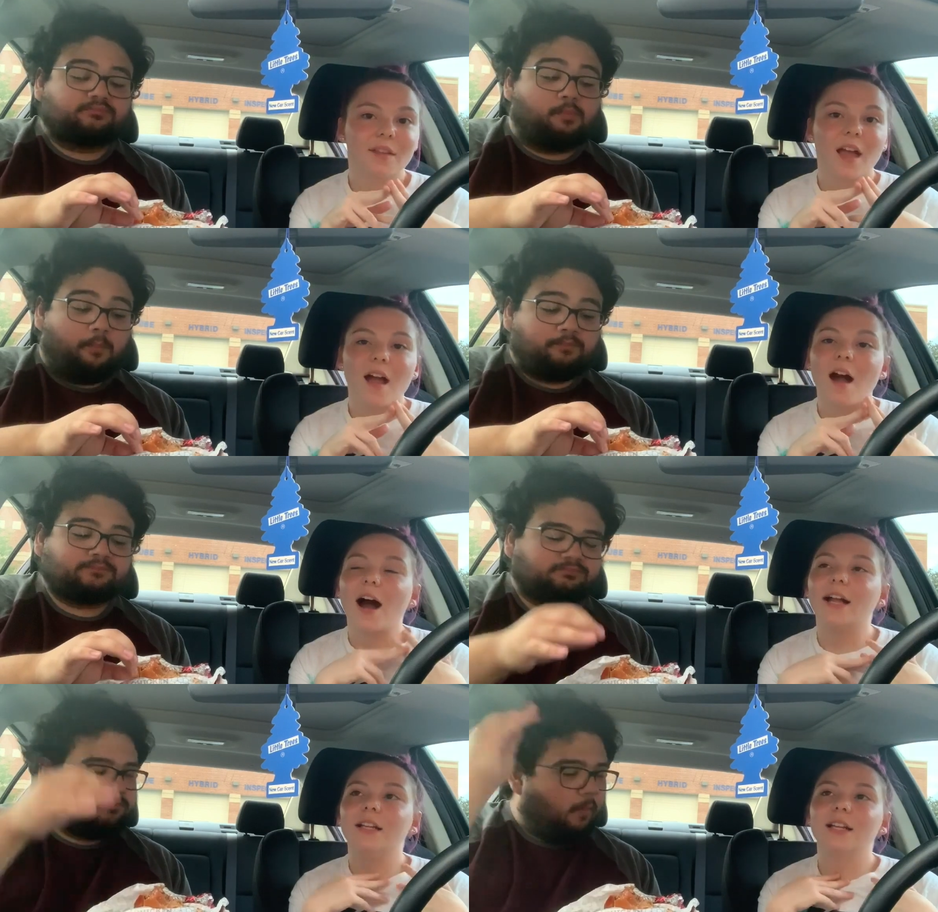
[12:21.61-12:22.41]
Speaker 1: Mm.
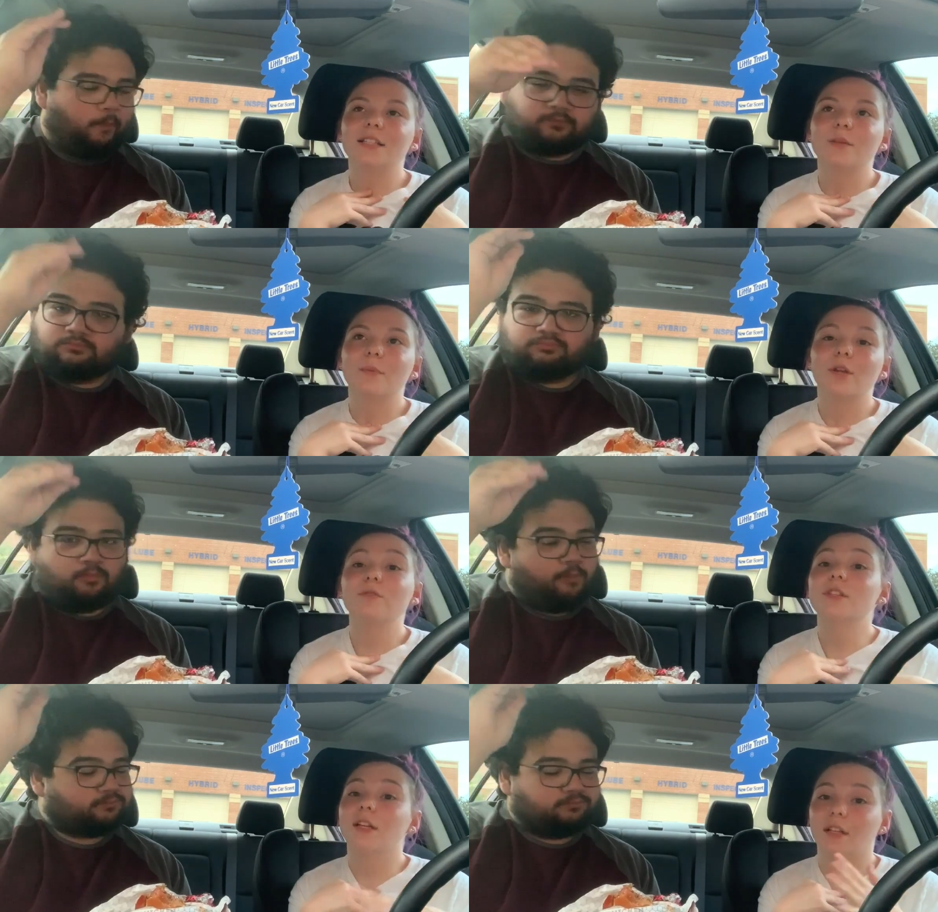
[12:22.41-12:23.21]
I need somebody
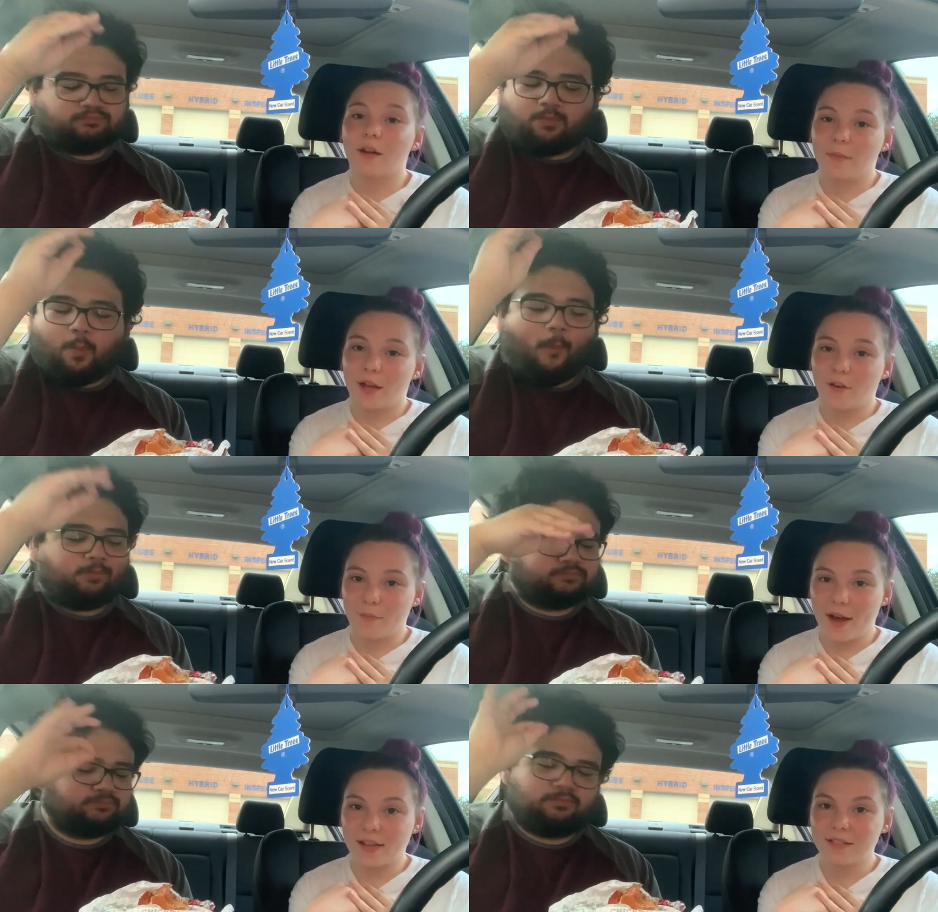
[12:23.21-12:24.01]
who's going to let me have
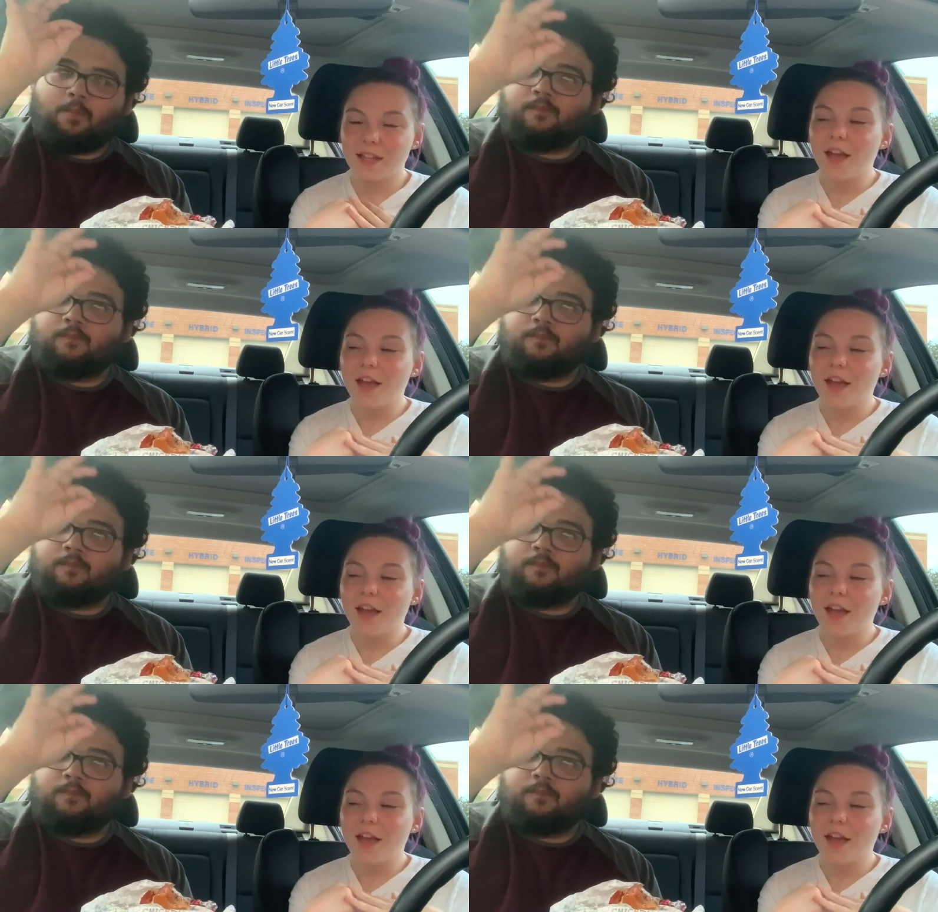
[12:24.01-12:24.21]
pets.